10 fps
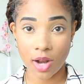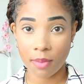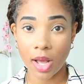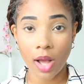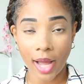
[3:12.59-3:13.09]

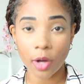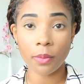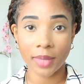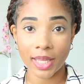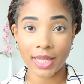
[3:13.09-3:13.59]
I
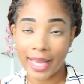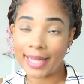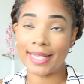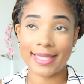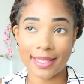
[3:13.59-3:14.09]
don't mean like
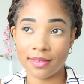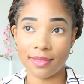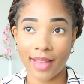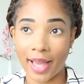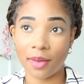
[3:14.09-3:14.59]
it
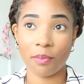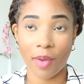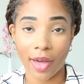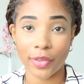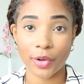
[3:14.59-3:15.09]
doesn't like
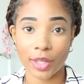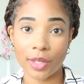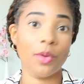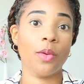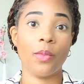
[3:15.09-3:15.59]
bother
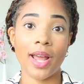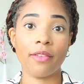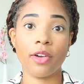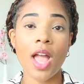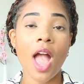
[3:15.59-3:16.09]
you or whatever,